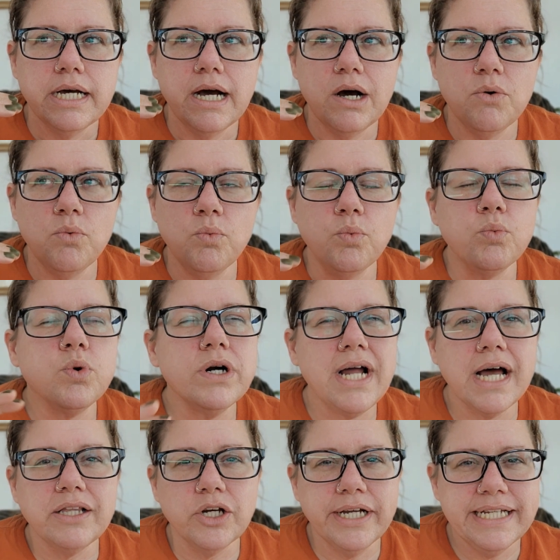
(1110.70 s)
we're
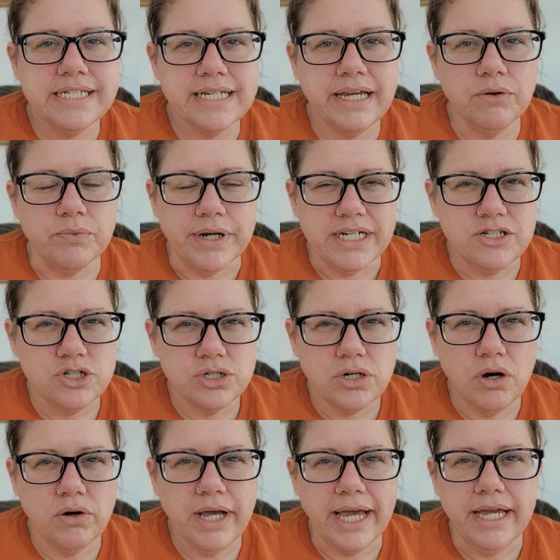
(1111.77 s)
not looking to get rich,
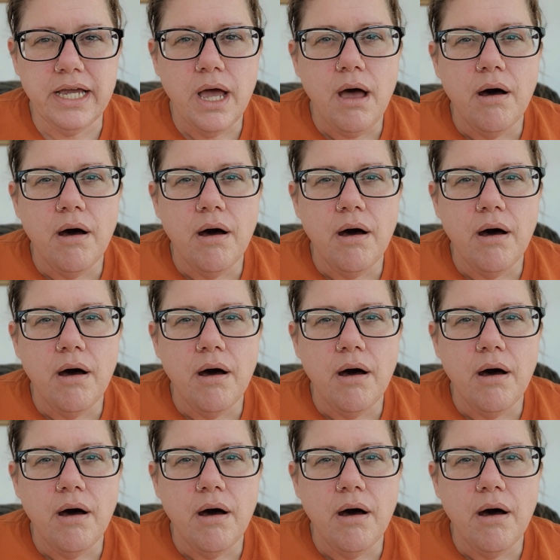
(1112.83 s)
okay?